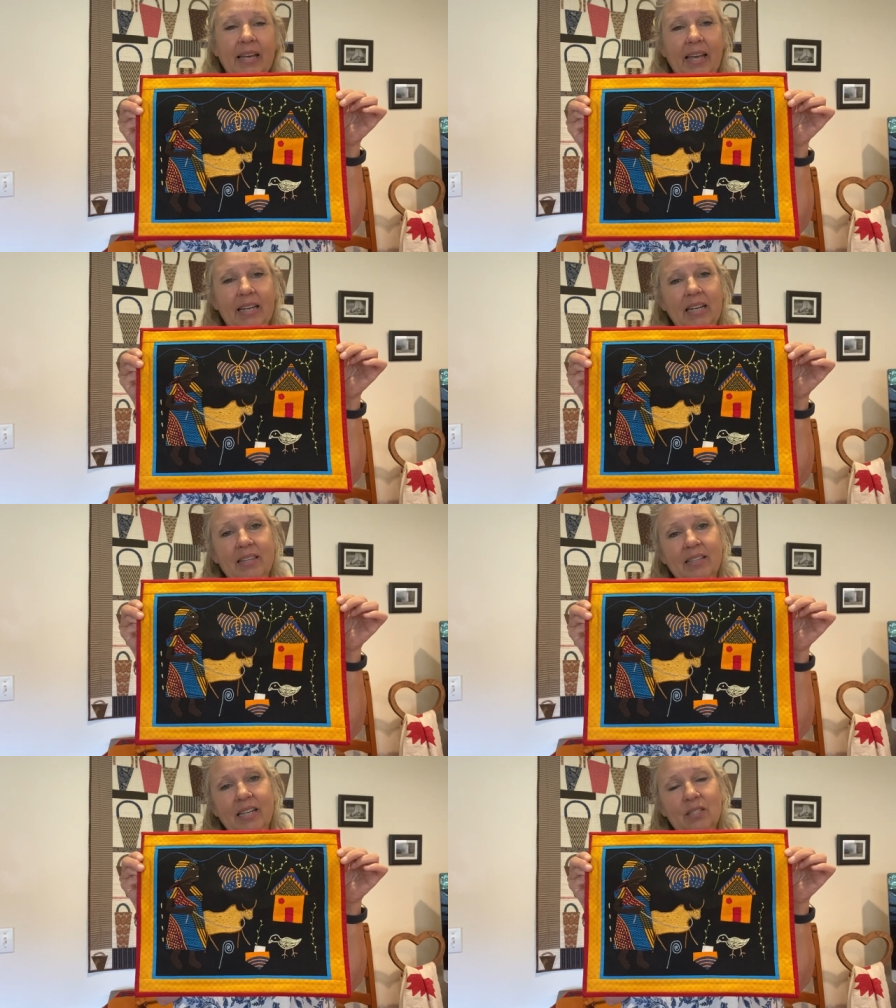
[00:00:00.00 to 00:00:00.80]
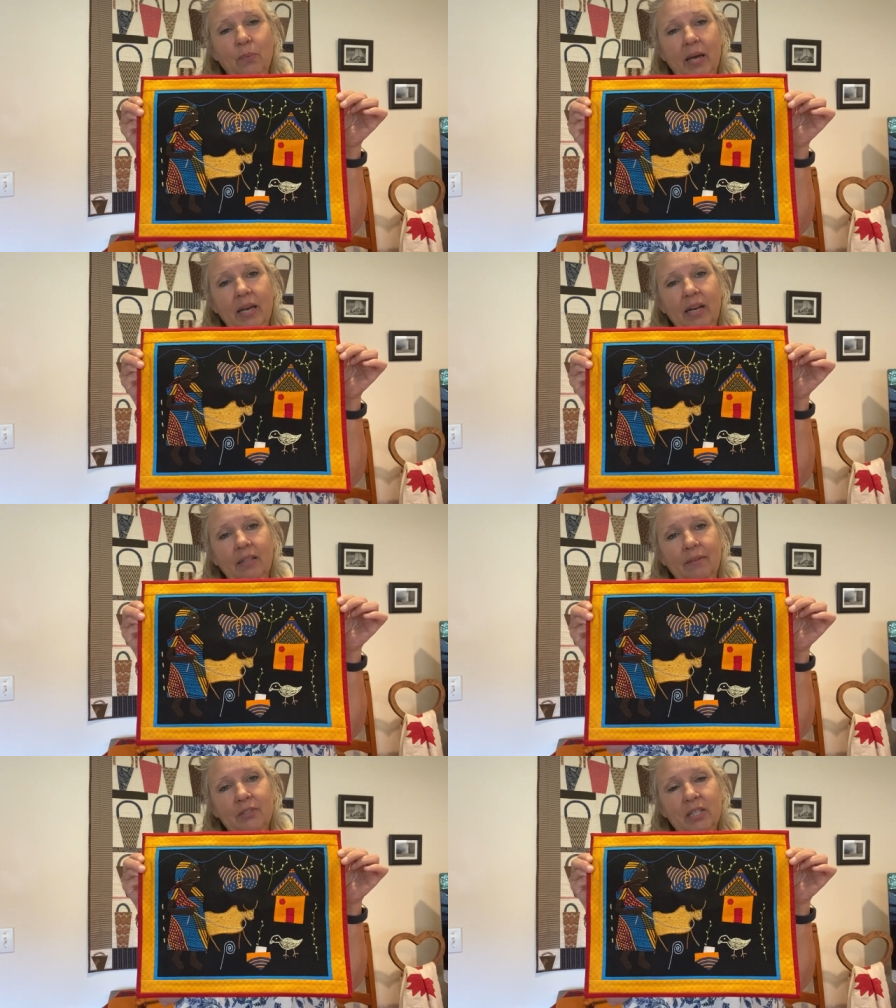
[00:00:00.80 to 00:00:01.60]
And I think that's why I
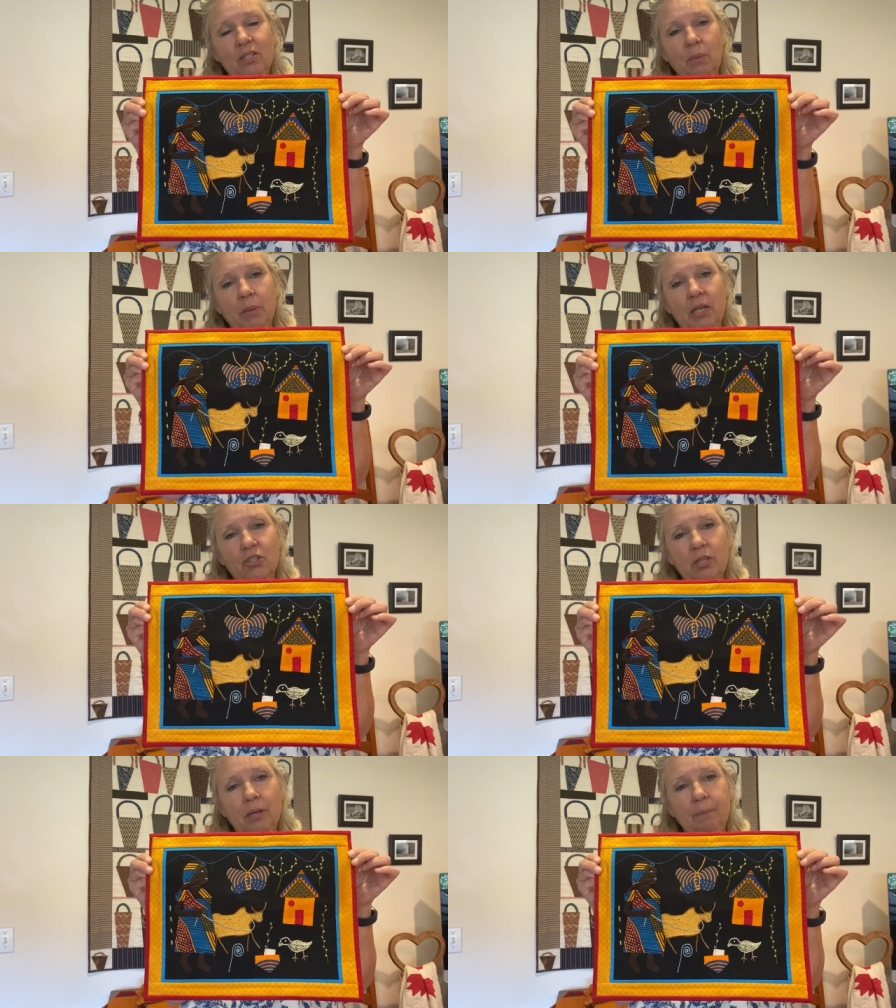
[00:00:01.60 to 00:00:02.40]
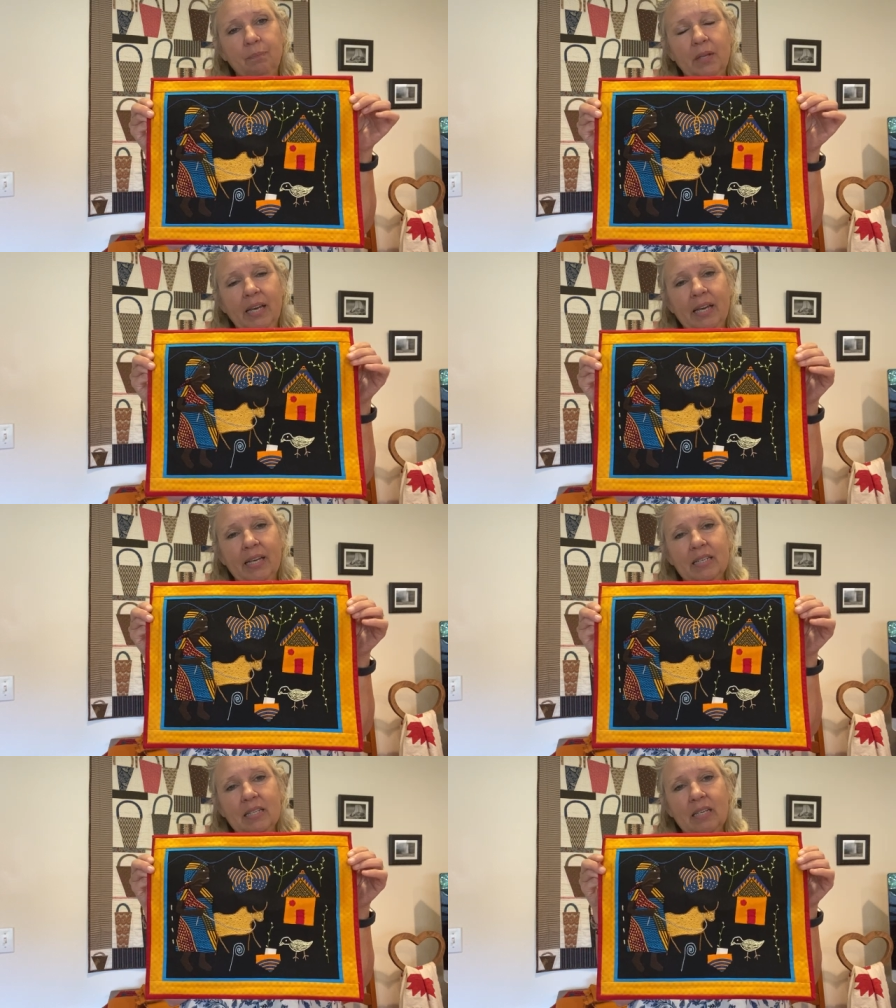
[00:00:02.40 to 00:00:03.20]
loved it so much.
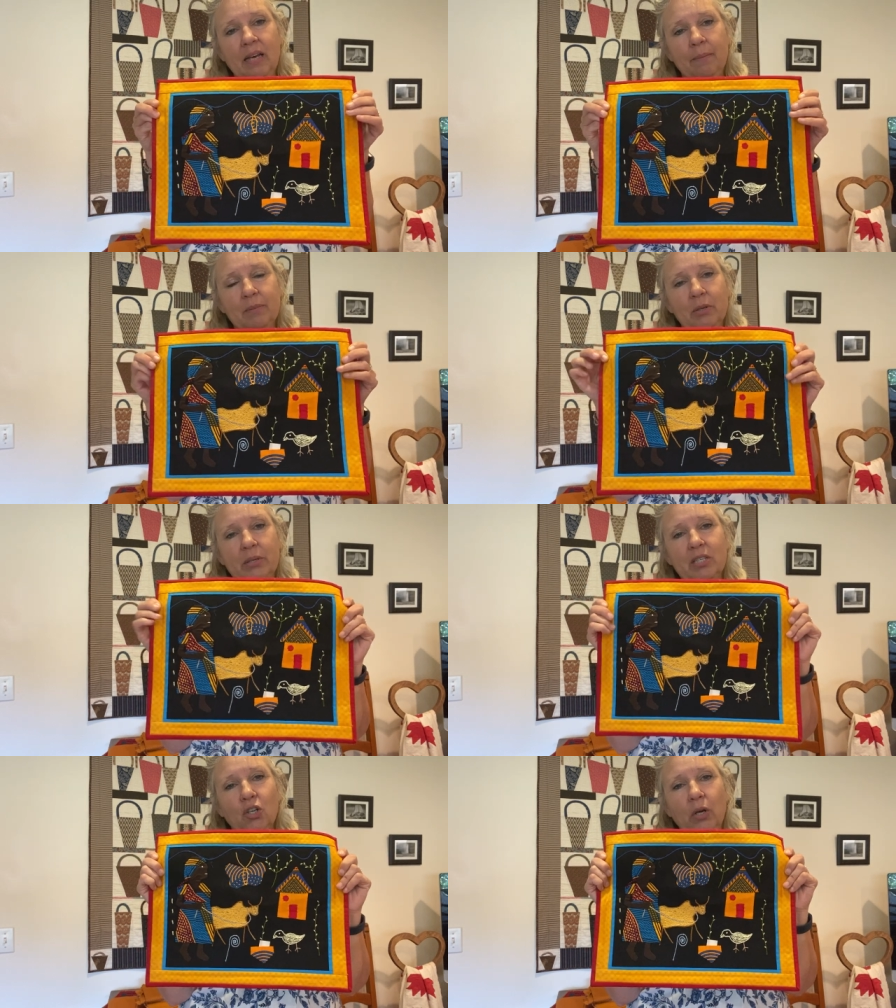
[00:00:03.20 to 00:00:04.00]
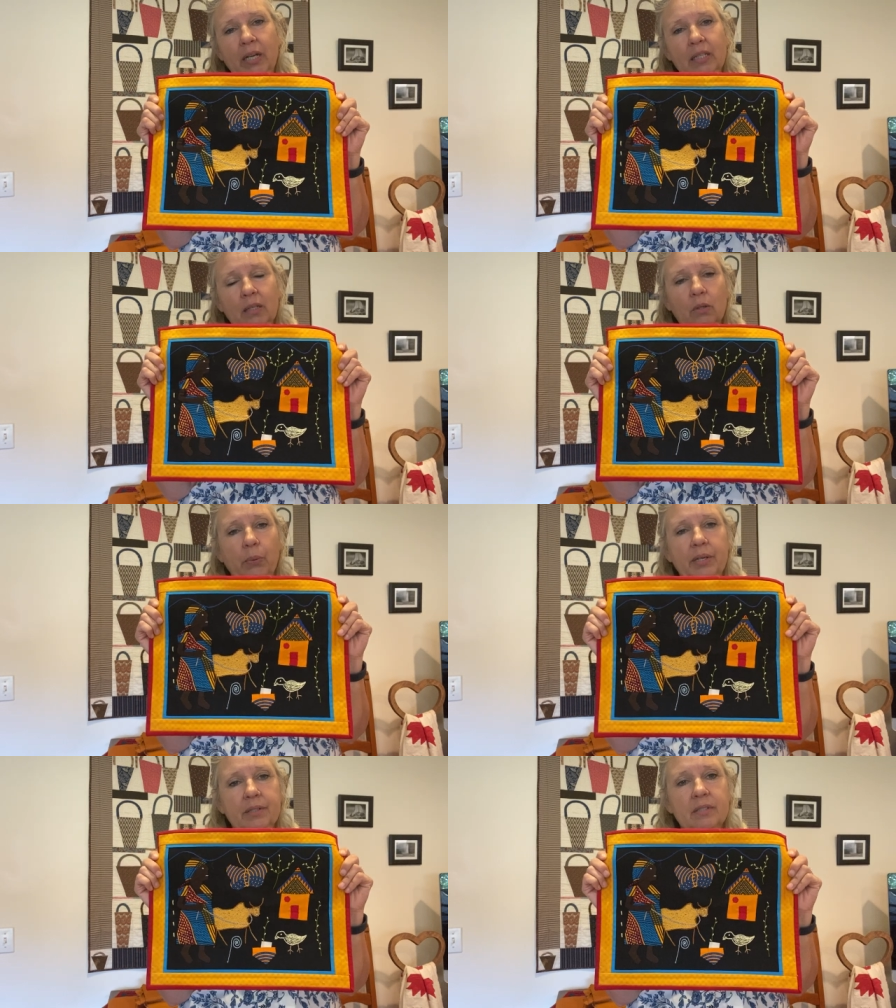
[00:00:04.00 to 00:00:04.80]
And um, so it's a great little
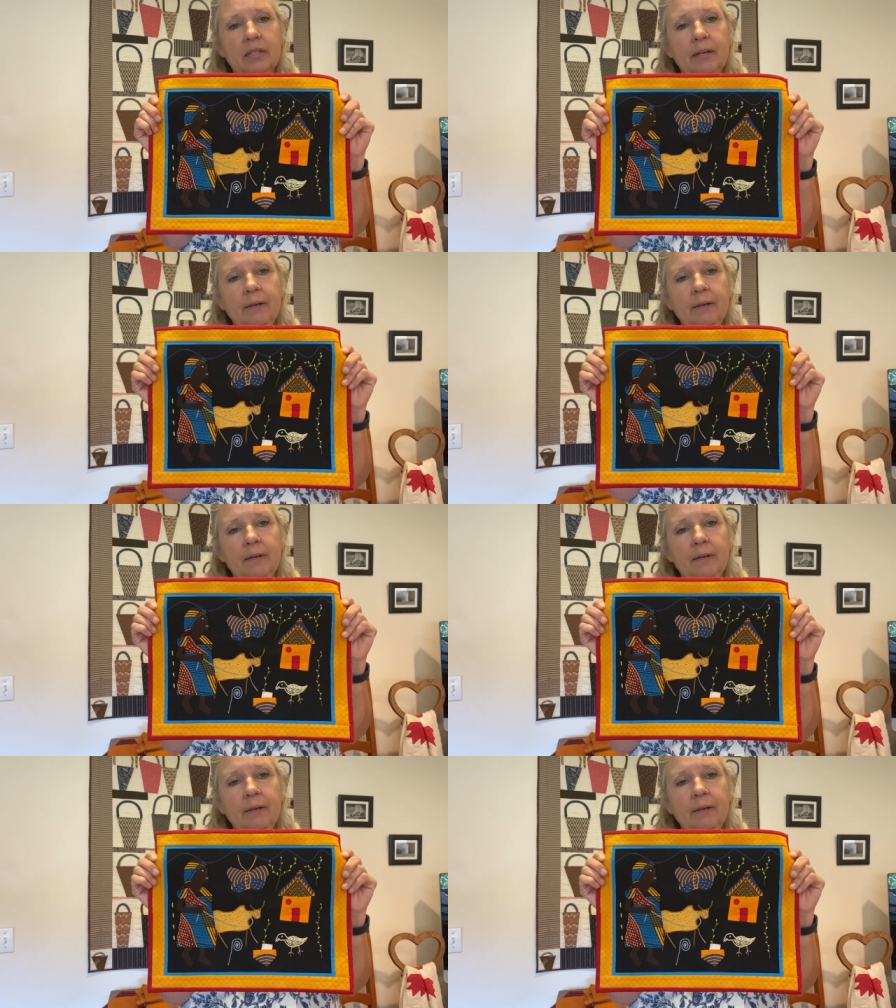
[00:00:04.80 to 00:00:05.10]
quilt.